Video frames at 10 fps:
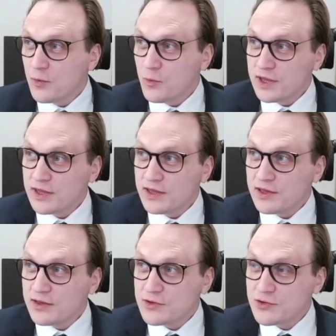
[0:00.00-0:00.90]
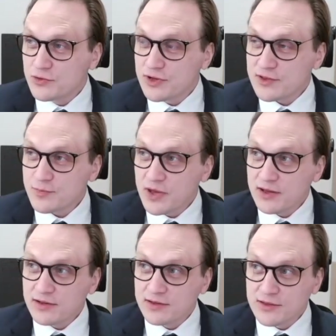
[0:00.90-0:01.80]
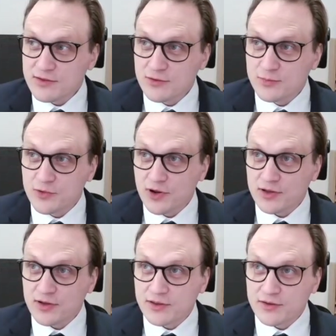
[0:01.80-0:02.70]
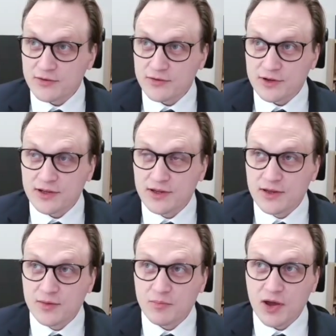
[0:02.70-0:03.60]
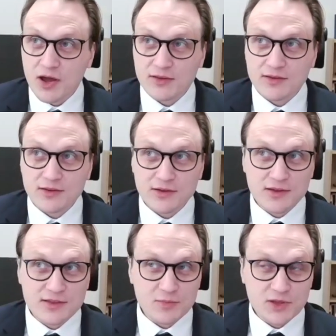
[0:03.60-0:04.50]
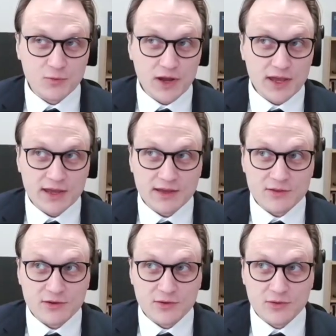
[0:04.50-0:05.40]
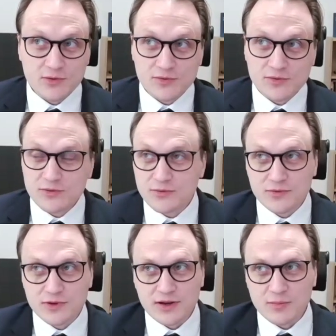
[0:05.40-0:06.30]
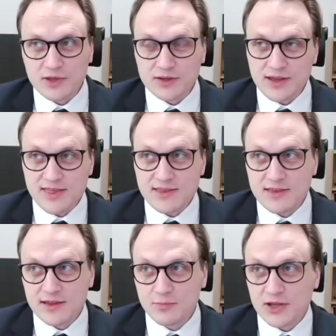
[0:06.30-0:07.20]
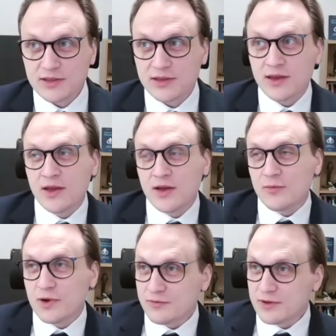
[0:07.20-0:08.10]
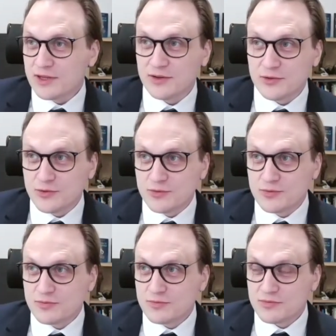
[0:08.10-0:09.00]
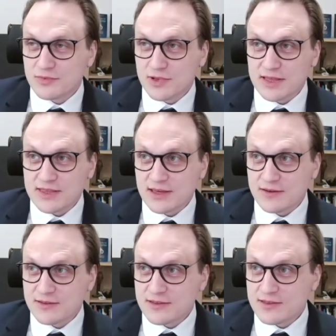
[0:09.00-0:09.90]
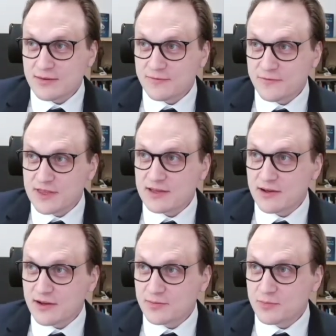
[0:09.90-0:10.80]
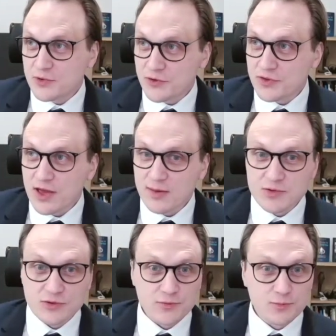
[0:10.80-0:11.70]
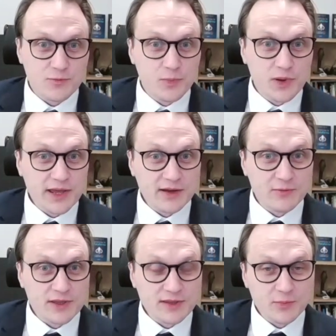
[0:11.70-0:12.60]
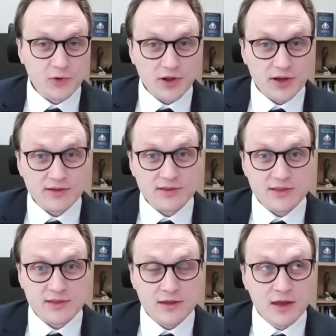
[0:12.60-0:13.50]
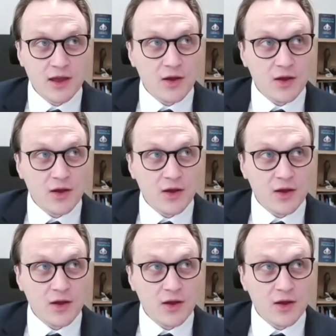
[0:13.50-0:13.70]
we should expand in this new product category, but it's a bit vague, so we are a bit hesitant. But when we do, let's say, some physical prototypes or playing with the products,